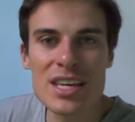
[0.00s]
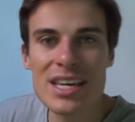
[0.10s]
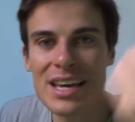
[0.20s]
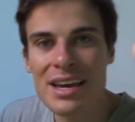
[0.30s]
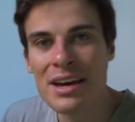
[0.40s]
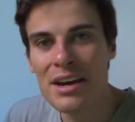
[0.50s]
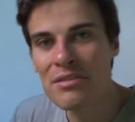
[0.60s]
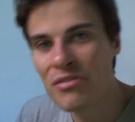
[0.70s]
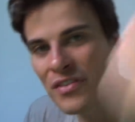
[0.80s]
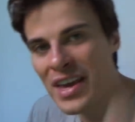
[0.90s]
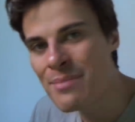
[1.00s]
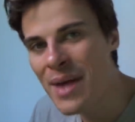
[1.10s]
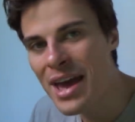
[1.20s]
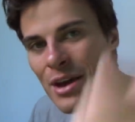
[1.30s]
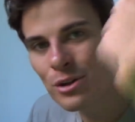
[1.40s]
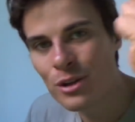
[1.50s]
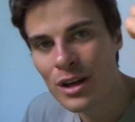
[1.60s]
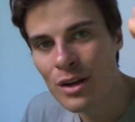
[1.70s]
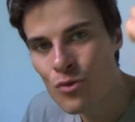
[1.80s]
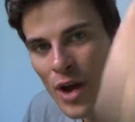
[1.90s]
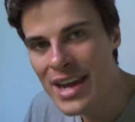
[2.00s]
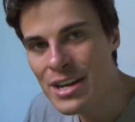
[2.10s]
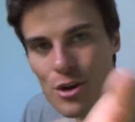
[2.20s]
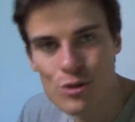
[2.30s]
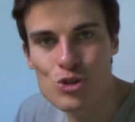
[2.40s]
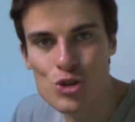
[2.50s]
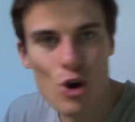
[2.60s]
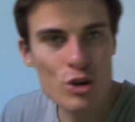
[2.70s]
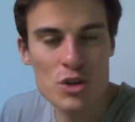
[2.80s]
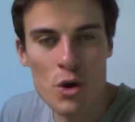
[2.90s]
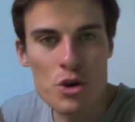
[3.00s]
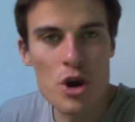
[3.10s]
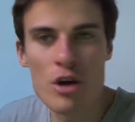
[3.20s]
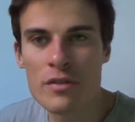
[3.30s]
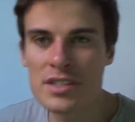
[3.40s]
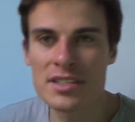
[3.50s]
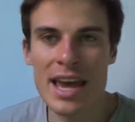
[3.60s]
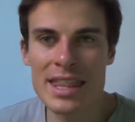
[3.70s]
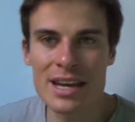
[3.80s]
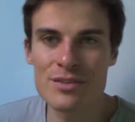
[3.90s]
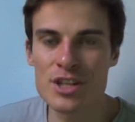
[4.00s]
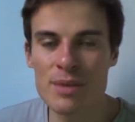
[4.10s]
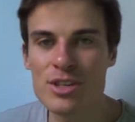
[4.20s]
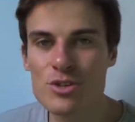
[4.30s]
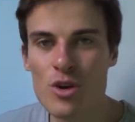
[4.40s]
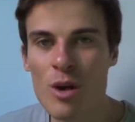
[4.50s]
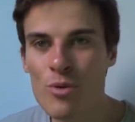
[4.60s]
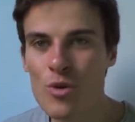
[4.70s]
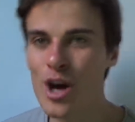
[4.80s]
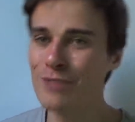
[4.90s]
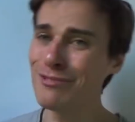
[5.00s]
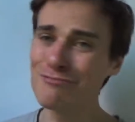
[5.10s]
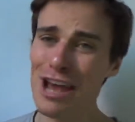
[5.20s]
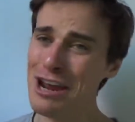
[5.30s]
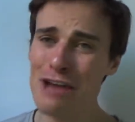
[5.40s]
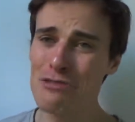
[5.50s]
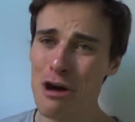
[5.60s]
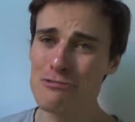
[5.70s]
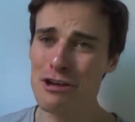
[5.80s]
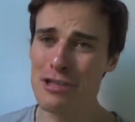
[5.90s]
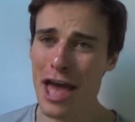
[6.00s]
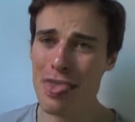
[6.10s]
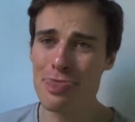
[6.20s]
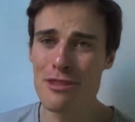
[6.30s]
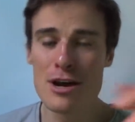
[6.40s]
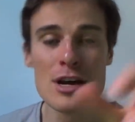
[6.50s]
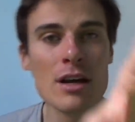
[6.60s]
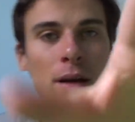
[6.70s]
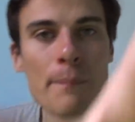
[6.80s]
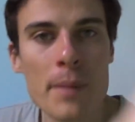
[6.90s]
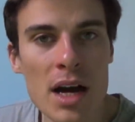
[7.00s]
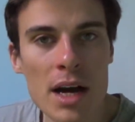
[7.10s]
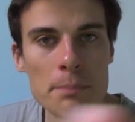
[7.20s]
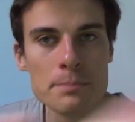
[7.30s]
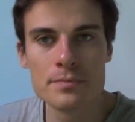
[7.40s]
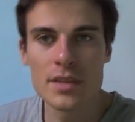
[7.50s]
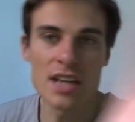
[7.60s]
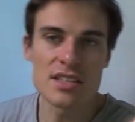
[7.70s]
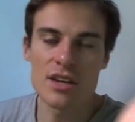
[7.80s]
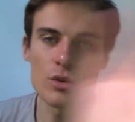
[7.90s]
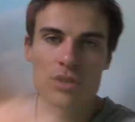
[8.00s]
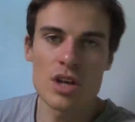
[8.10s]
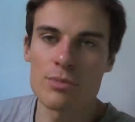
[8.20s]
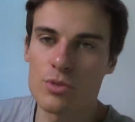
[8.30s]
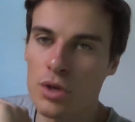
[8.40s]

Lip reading: hear female radio jocks on Nova say that every time they screw up a word? Can I talk to them? I say it all the time as